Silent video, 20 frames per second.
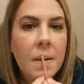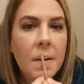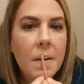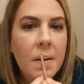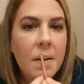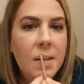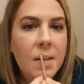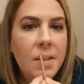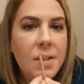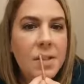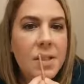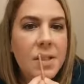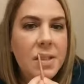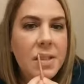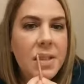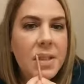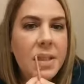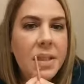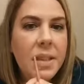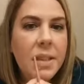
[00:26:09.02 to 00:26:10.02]
all you should
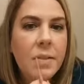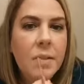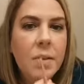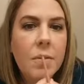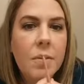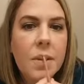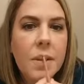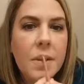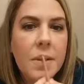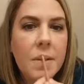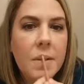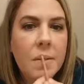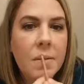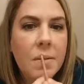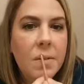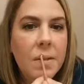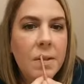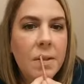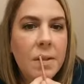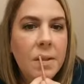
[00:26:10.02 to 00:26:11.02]
need. Even when you do
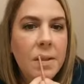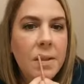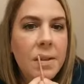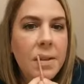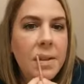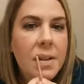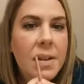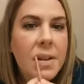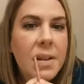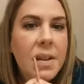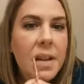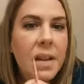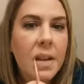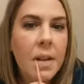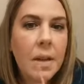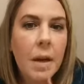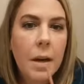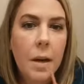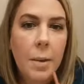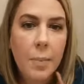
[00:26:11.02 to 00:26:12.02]

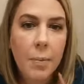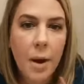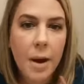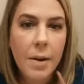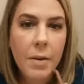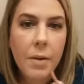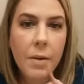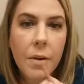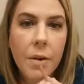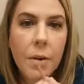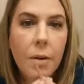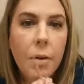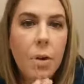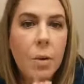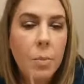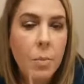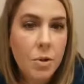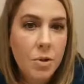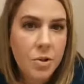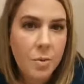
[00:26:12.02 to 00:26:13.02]
a brighter or
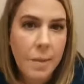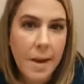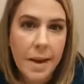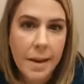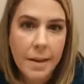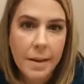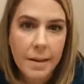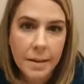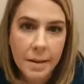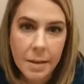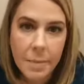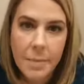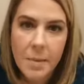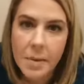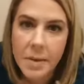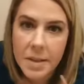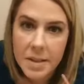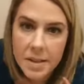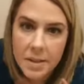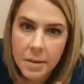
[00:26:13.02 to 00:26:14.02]
a more dramatic lip, you
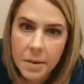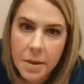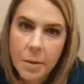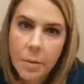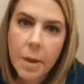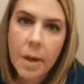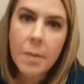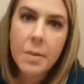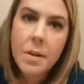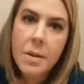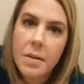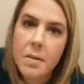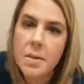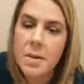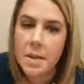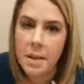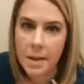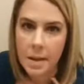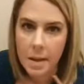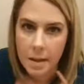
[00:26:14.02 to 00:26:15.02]
can still get away with
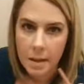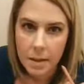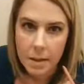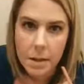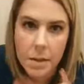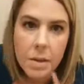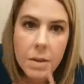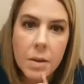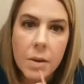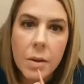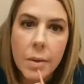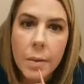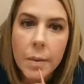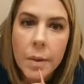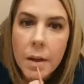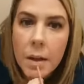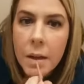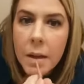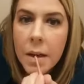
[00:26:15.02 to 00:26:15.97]
using the nude